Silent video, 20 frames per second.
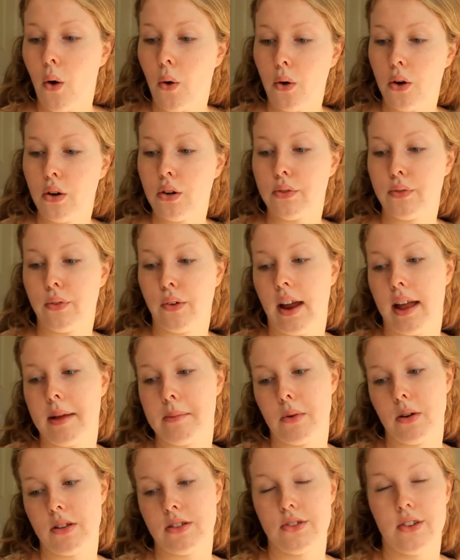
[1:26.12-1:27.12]
oil-free
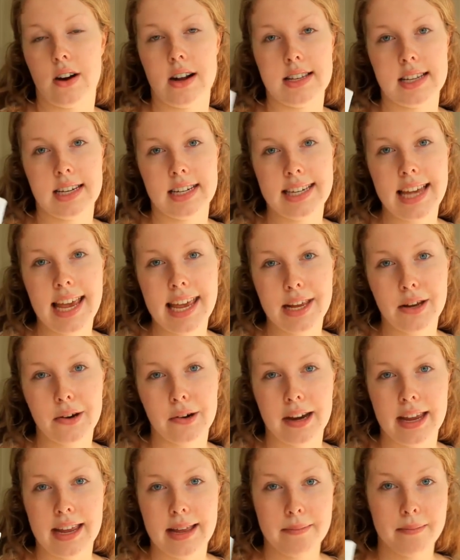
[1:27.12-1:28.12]
moisturising day
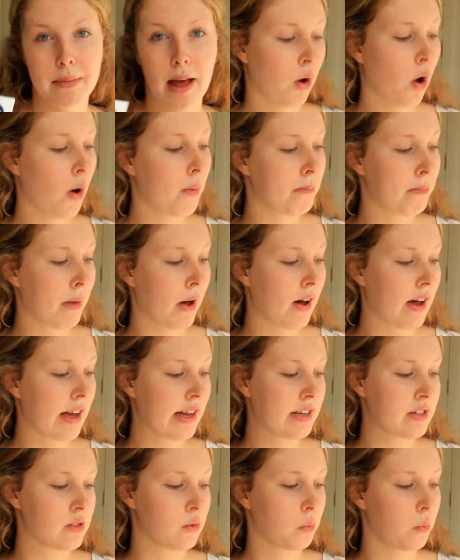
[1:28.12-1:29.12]
cream
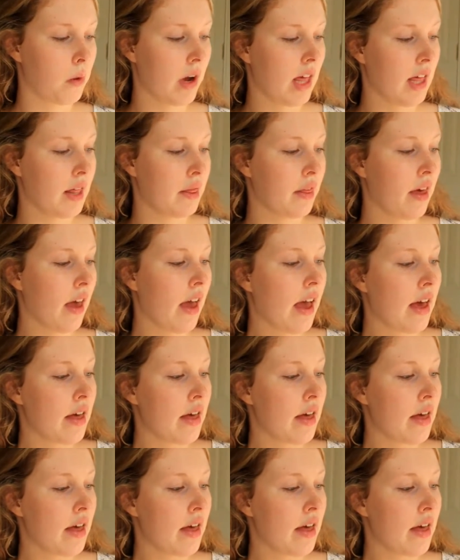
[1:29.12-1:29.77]
combined with